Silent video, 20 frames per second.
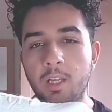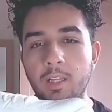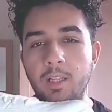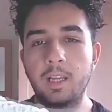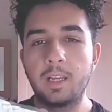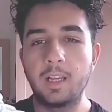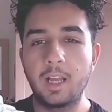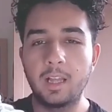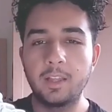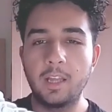
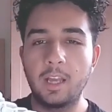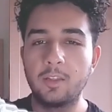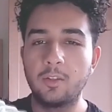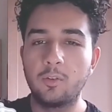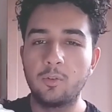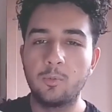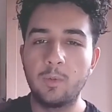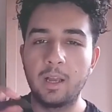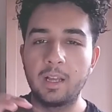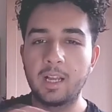Like, I
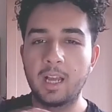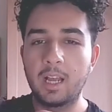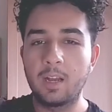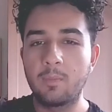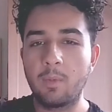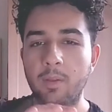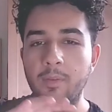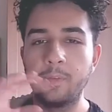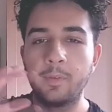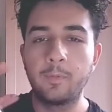don't know why, it kind of
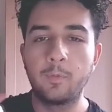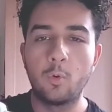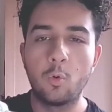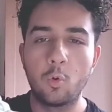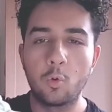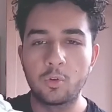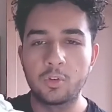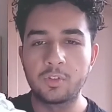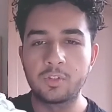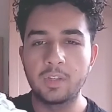reminds me of a
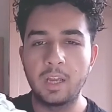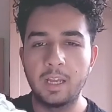horse.